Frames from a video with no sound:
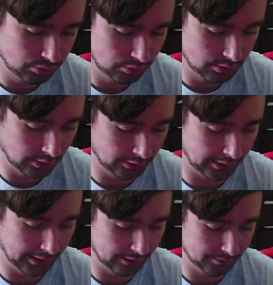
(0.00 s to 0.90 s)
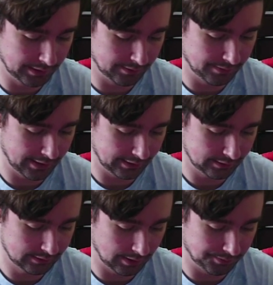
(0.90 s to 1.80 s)
Okay, let me get back
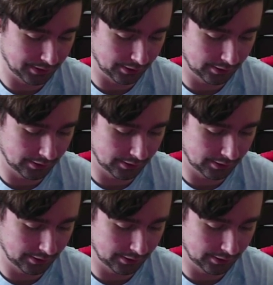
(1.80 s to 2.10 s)
up here.